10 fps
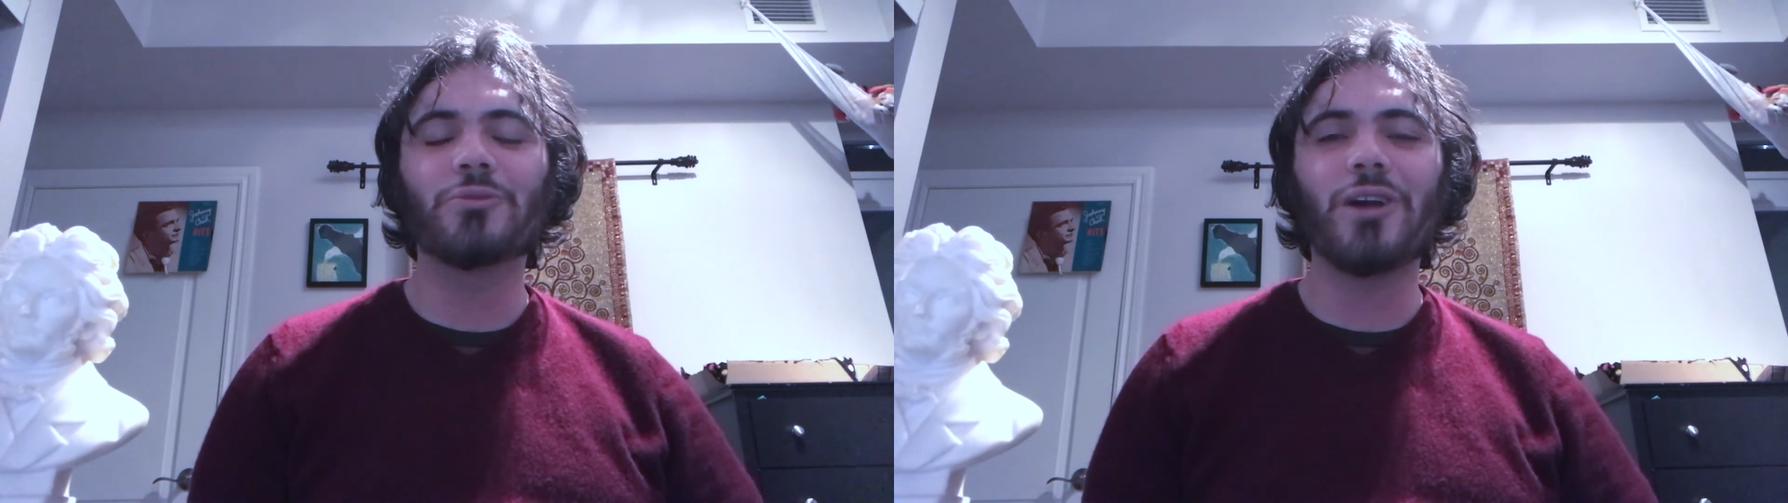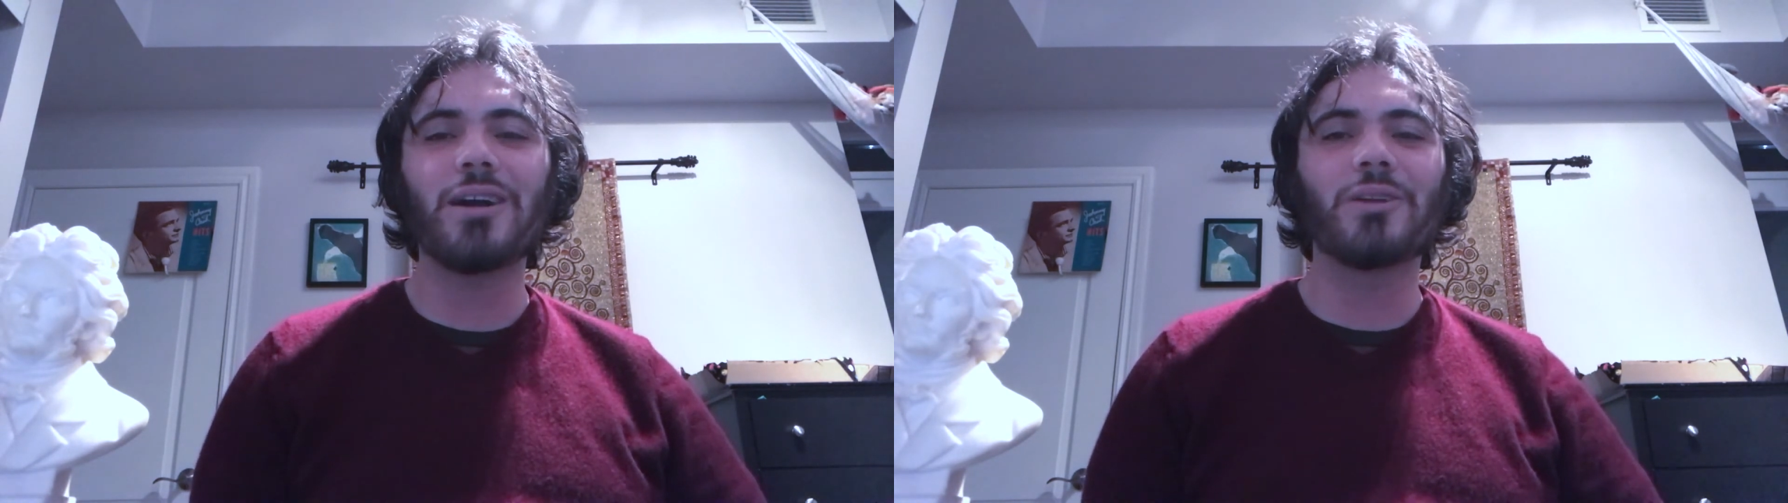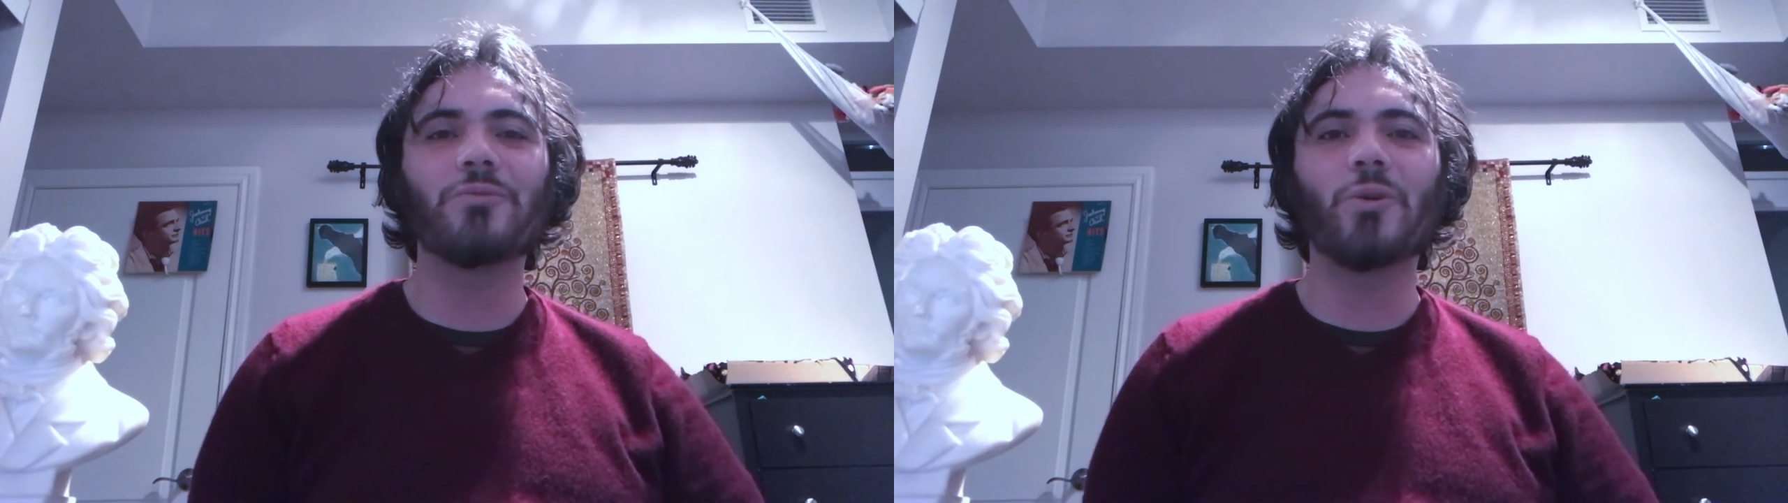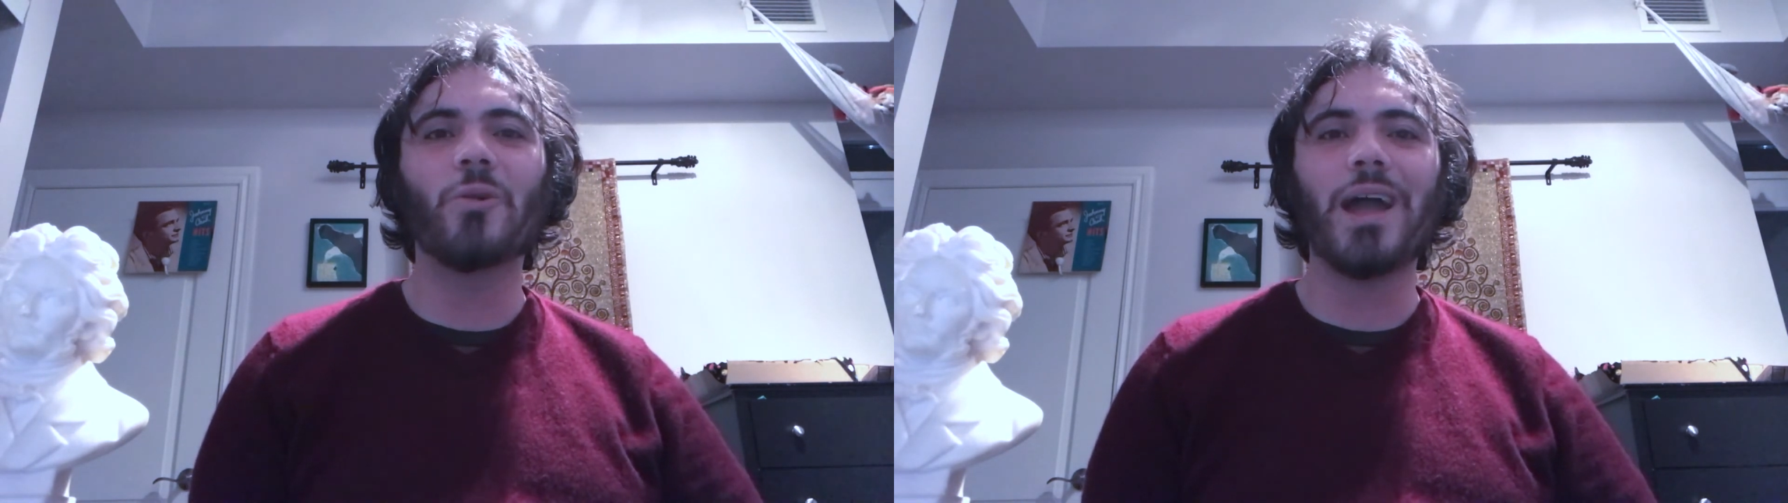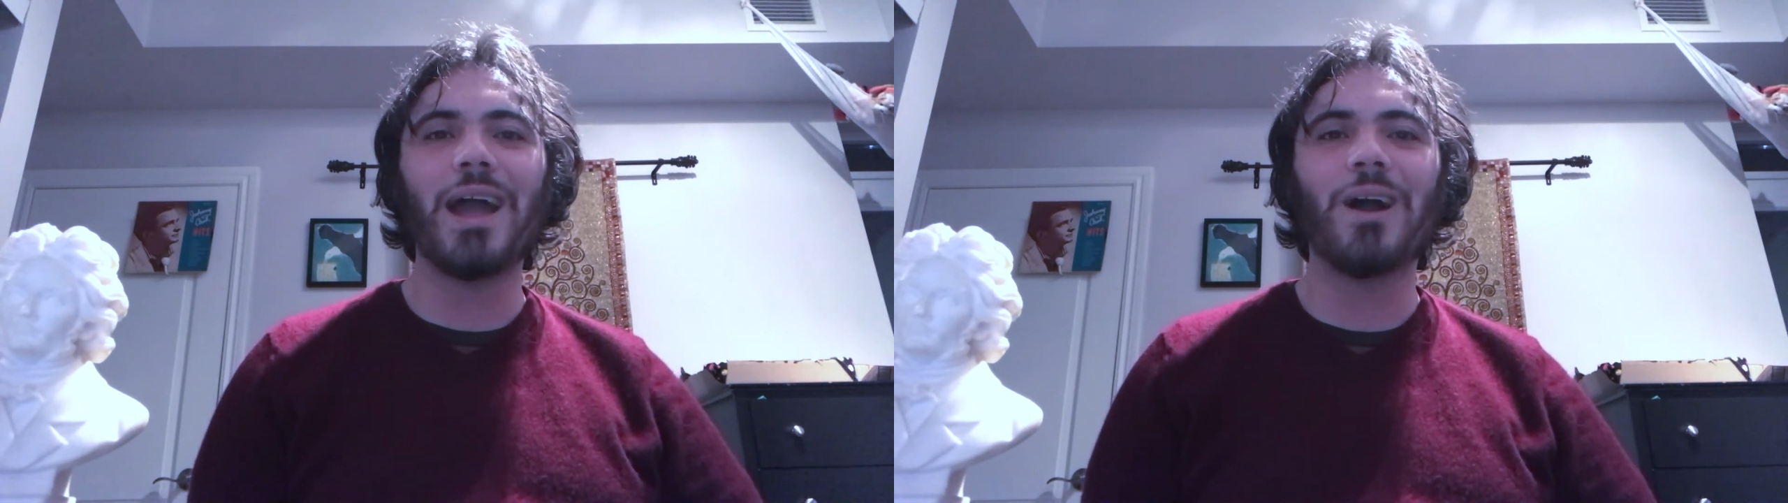rock and
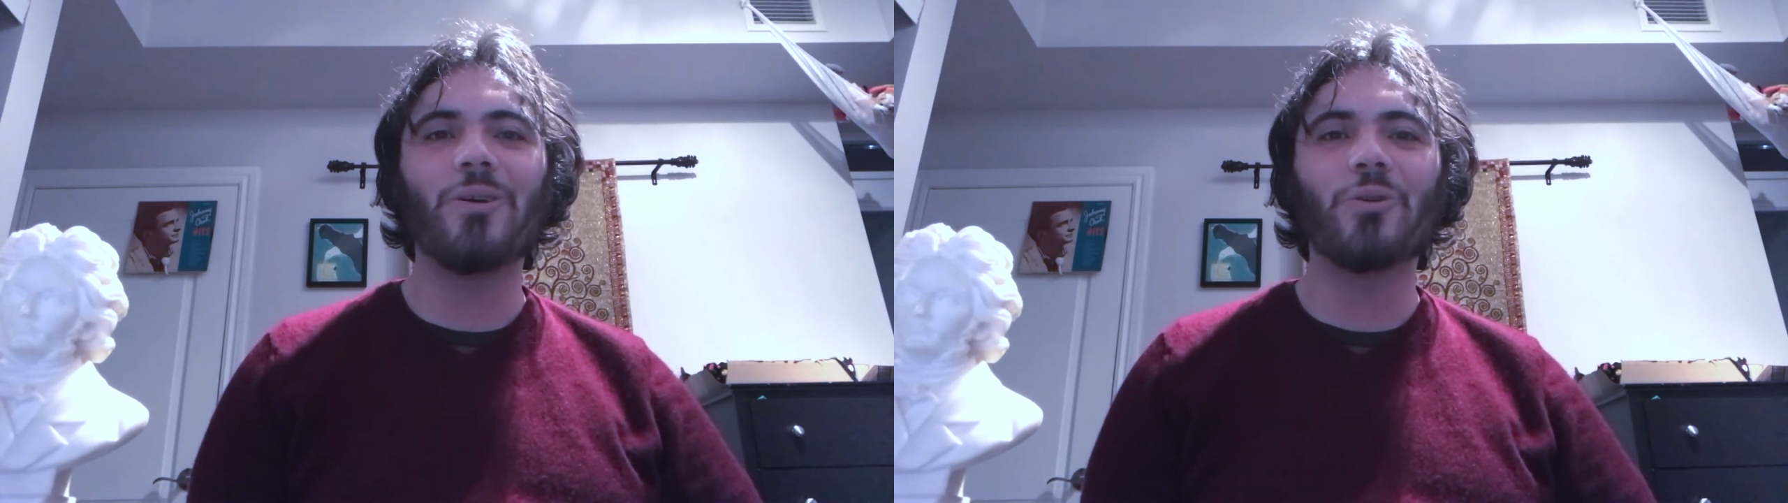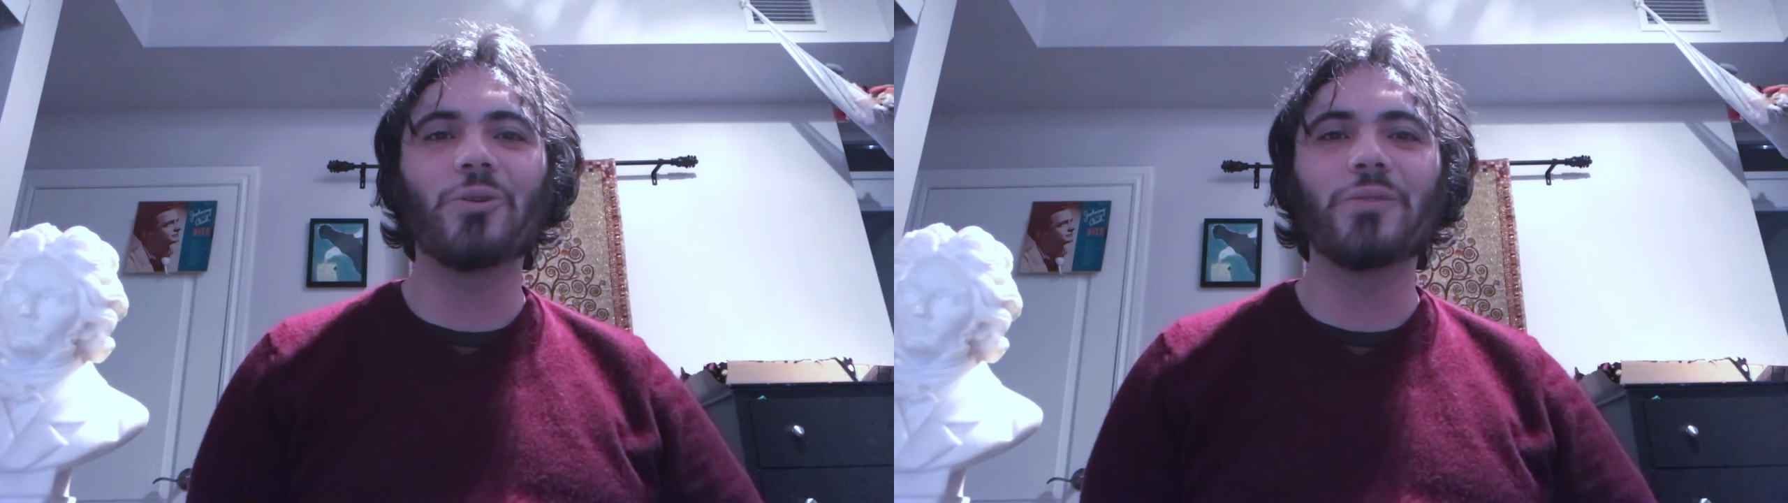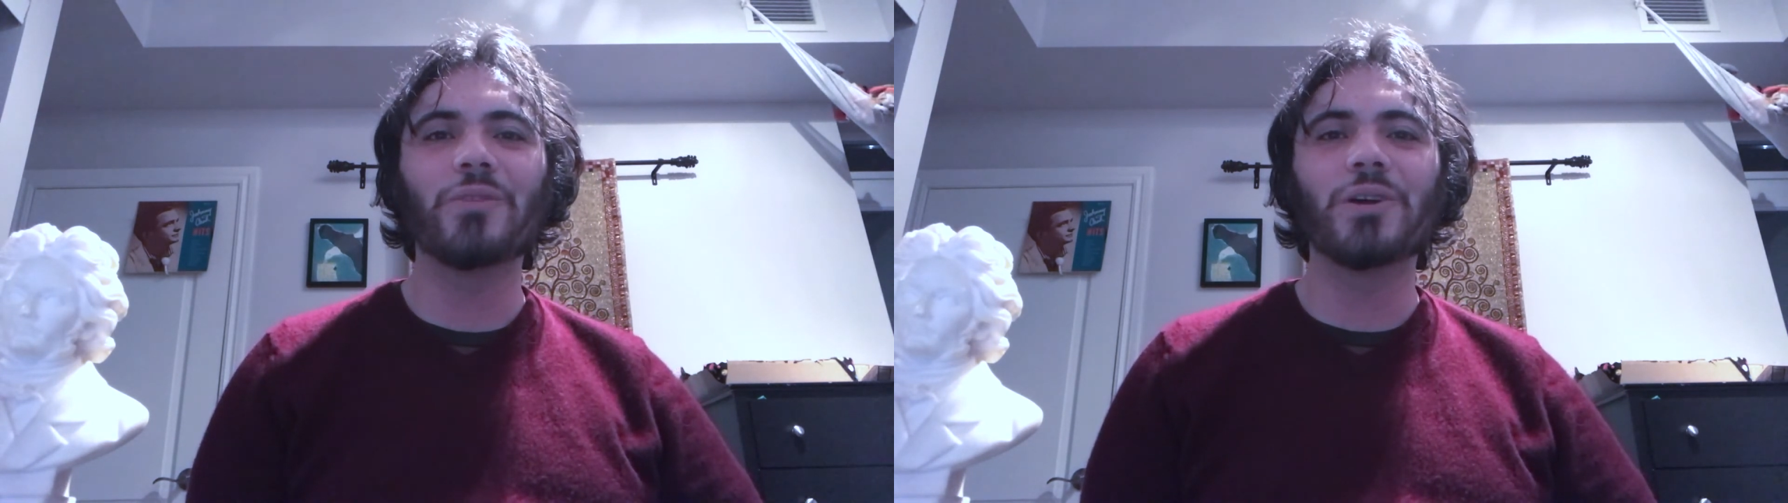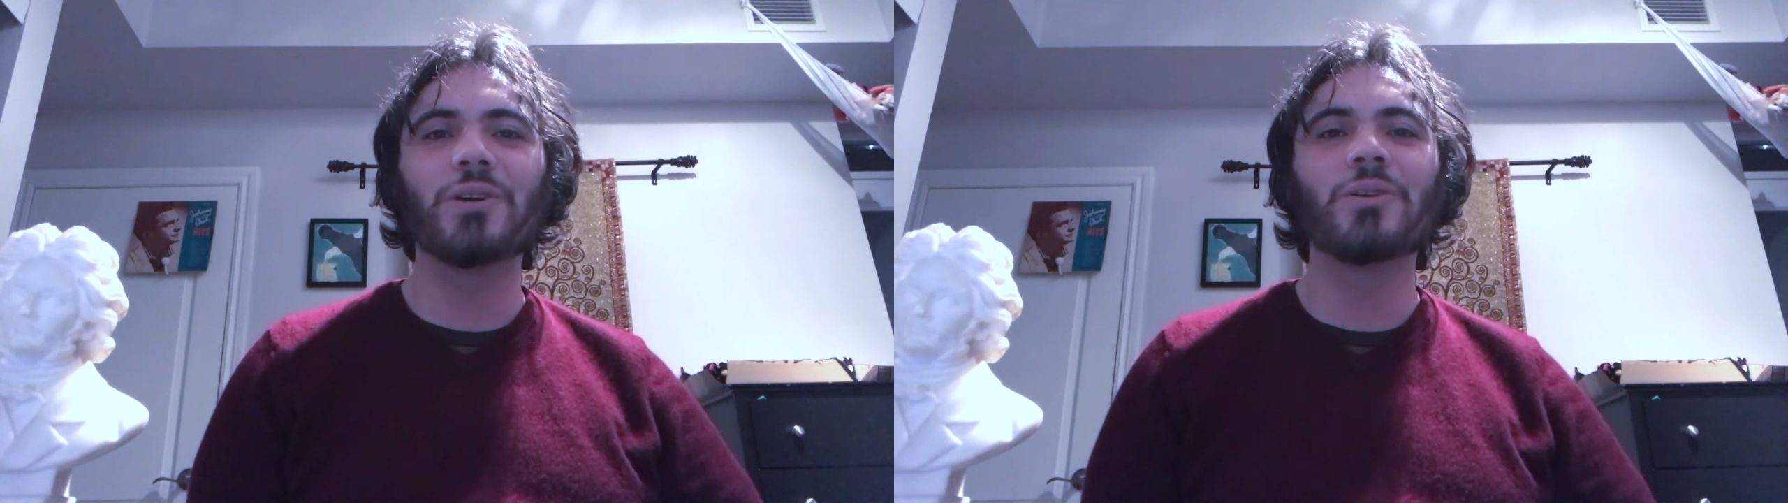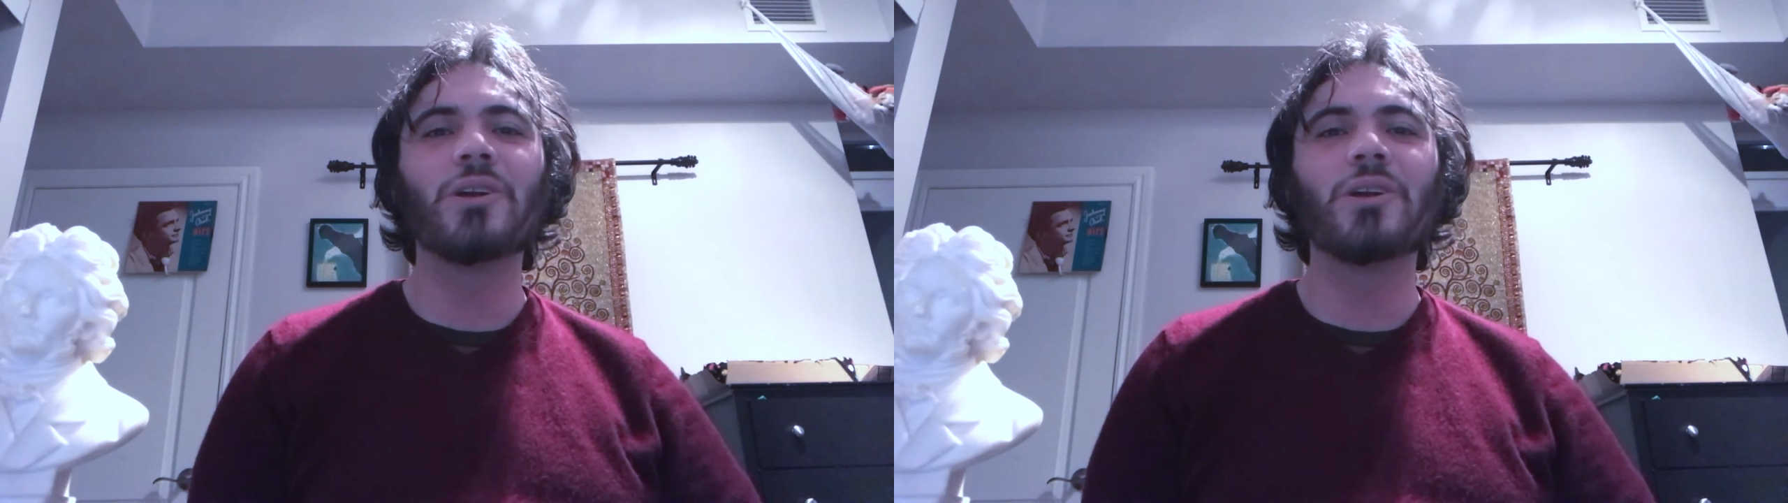roll howl and the